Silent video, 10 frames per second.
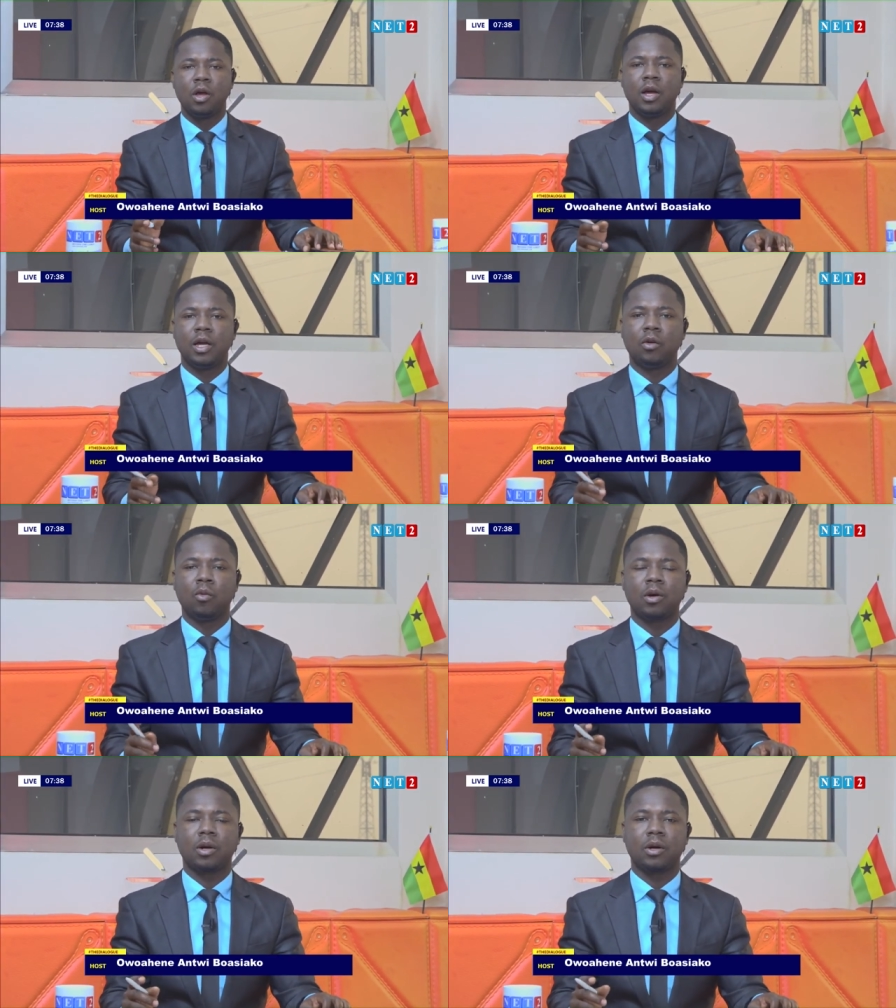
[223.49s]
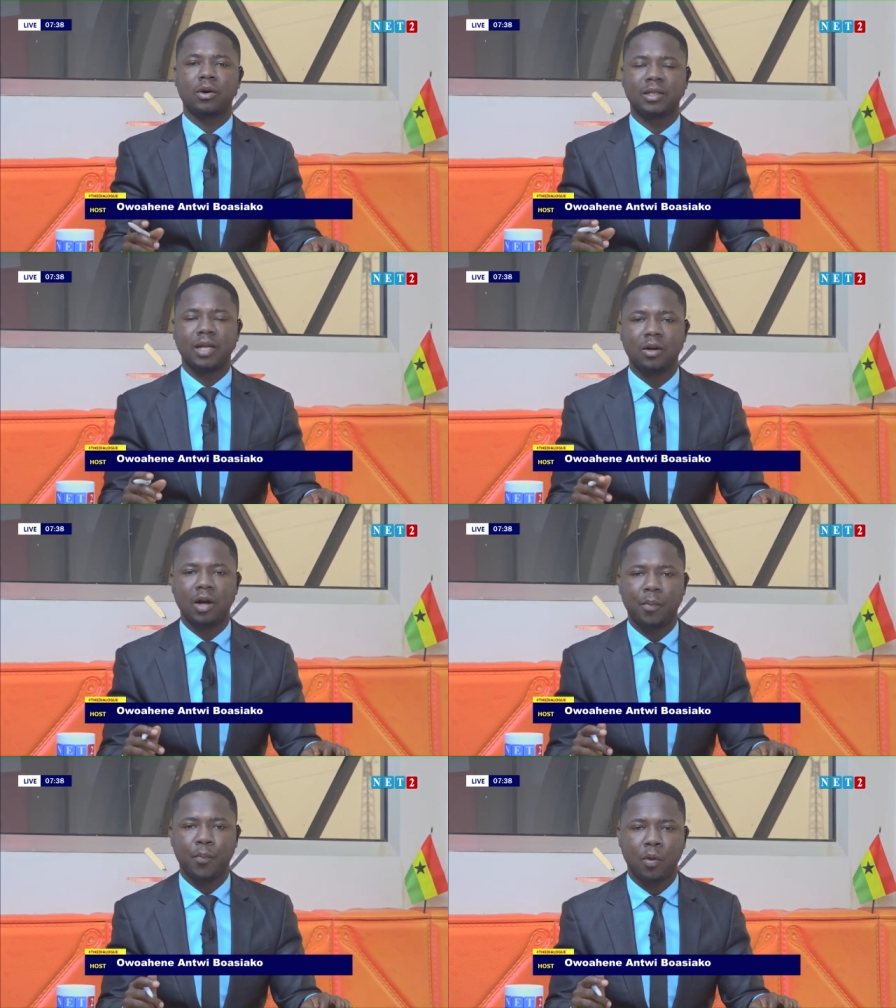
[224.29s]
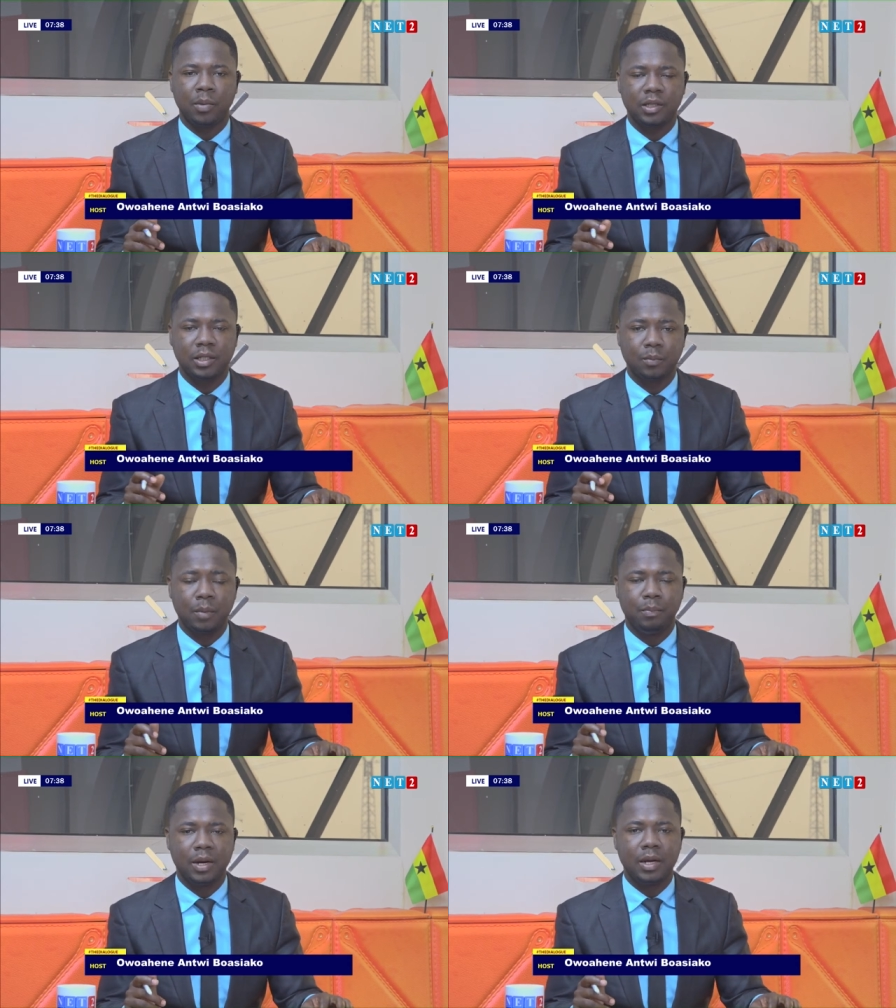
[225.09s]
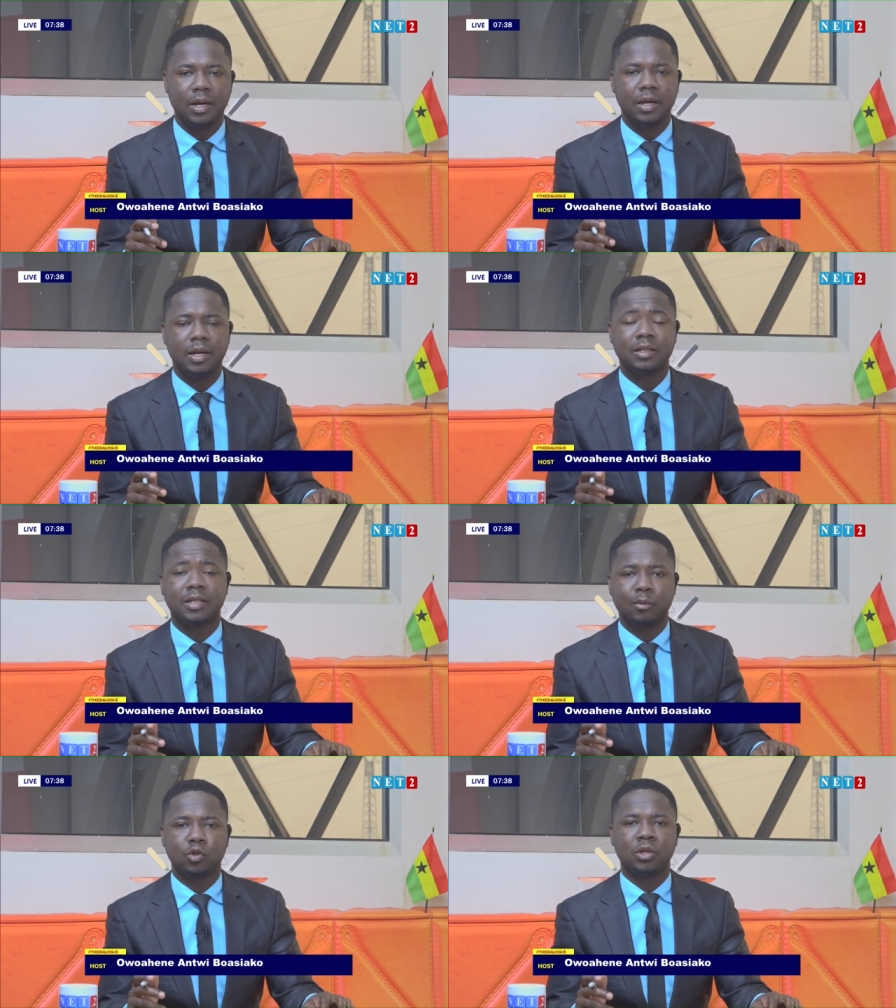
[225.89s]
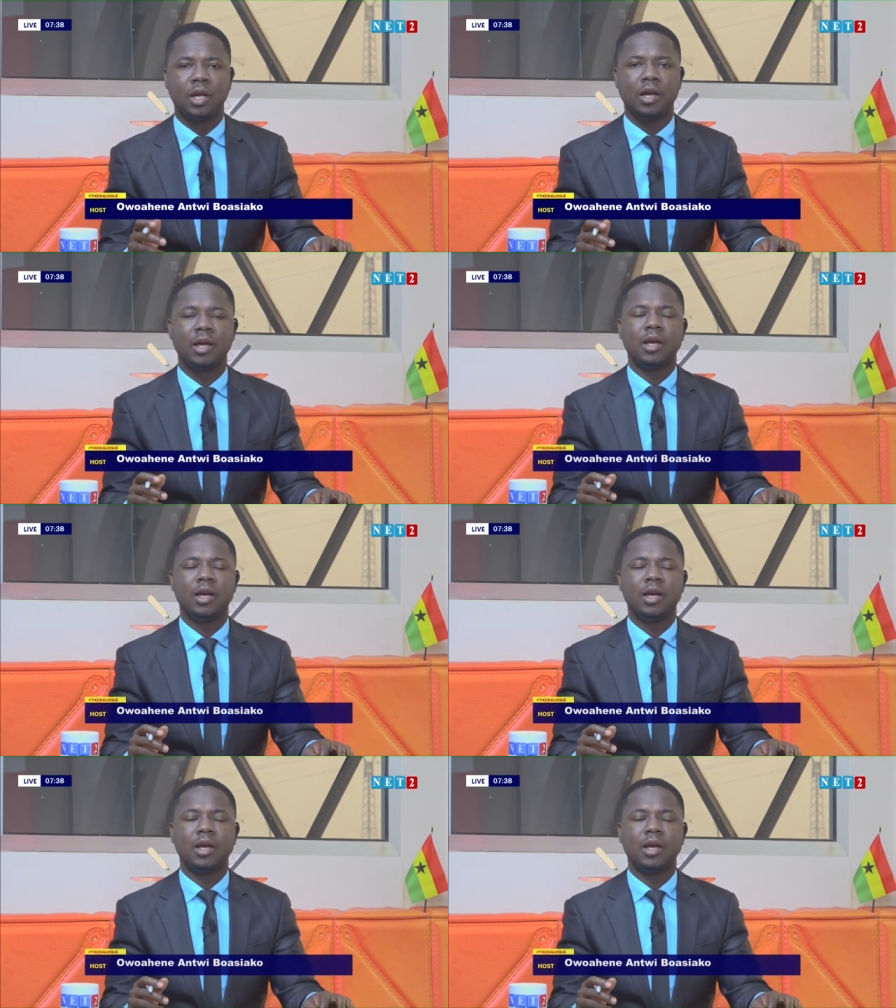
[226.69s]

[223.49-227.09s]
and the work Kratano are published in the and some Sulia,